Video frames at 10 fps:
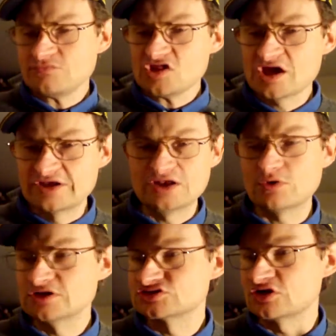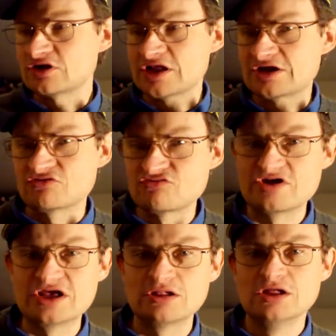And anyone who's got like a
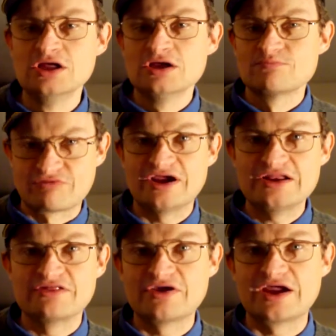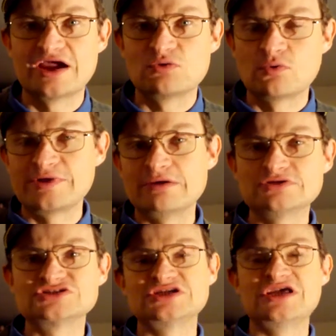real brain in their head will be able to
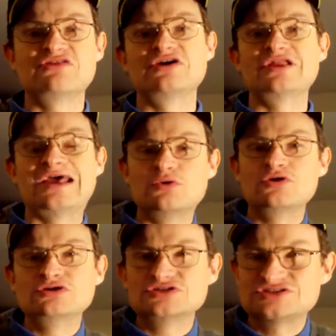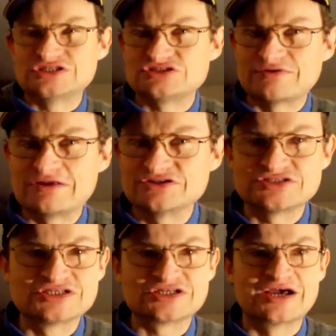see that anyone who sits around and
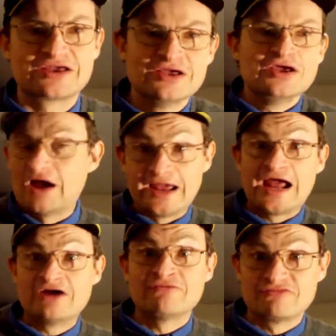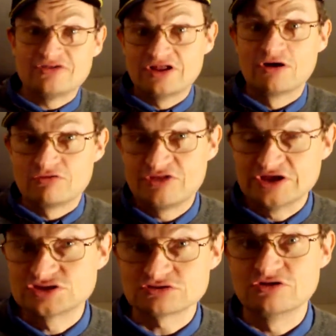says like I have you know the
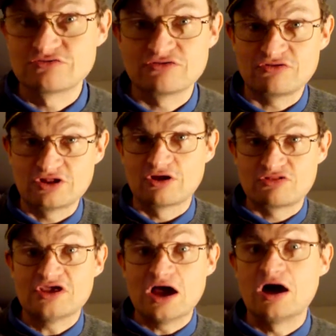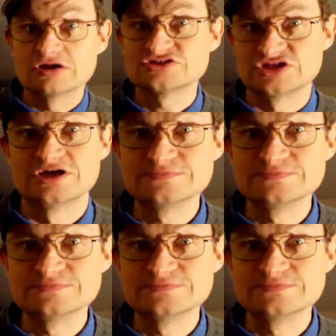truth, you know the answer,